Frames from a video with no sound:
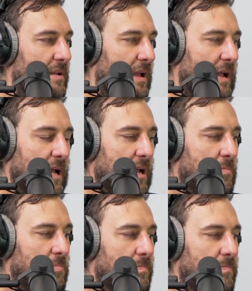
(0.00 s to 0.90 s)

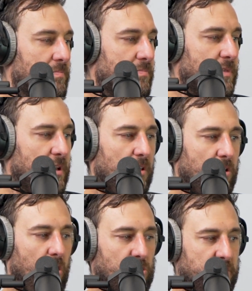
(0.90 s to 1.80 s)
the
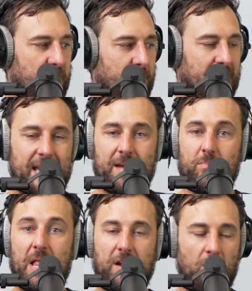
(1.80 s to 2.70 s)
culture of the NBA and
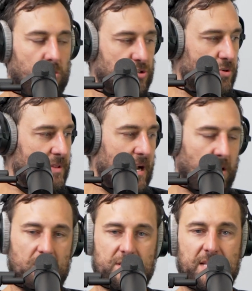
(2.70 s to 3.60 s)
black culture and that
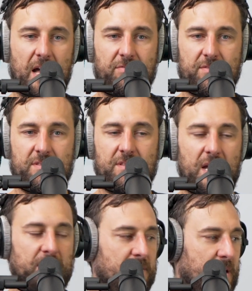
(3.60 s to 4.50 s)
kind of stuff,
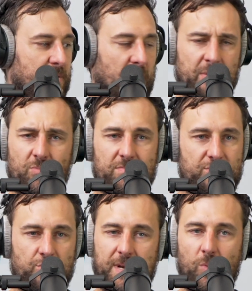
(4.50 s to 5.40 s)
and
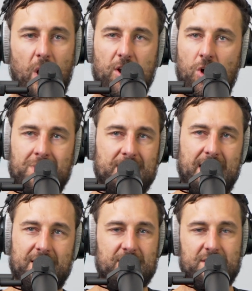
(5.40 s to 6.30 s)
too many white
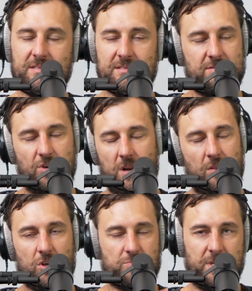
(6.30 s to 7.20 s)
commentators, and kind of
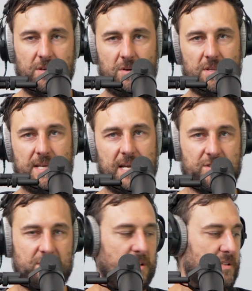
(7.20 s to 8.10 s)
lost me on a
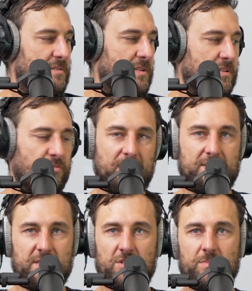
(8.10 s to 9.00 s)
tangent that it's
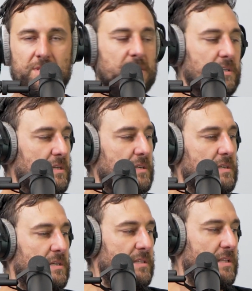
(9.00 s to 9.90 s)
racism and
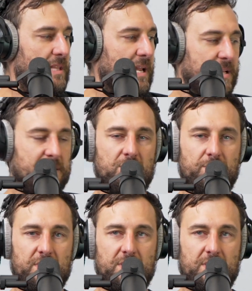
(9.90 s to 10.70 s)
that needs to be